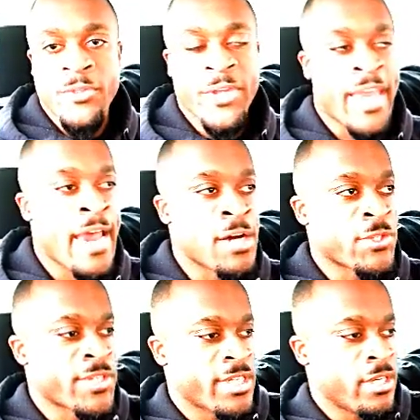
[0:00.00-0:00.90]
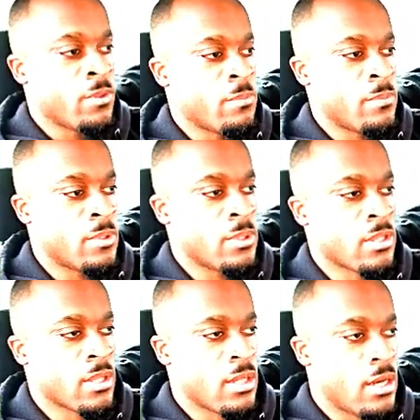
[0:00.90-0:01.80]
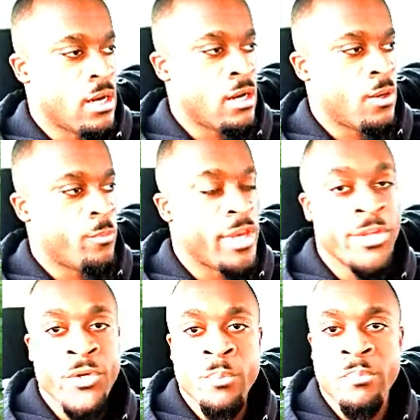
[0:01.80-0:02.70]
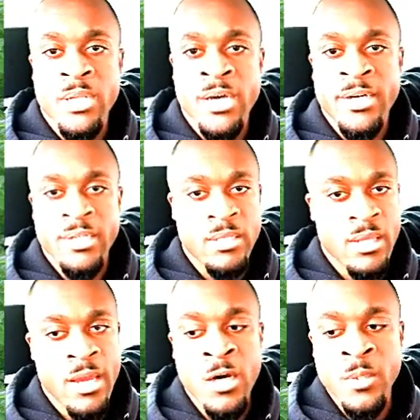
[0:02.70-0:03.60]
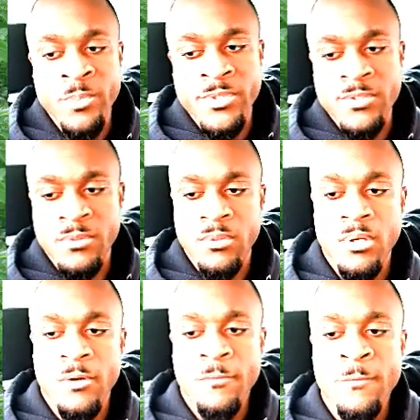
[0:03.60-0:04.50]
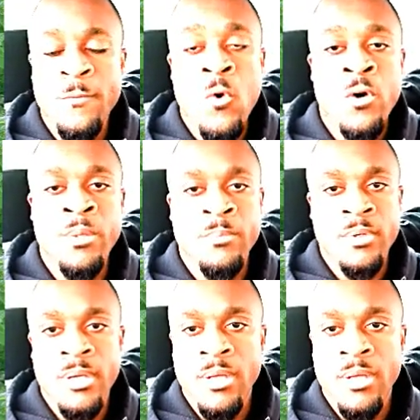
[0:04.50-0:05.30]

The calcium in your blood helps form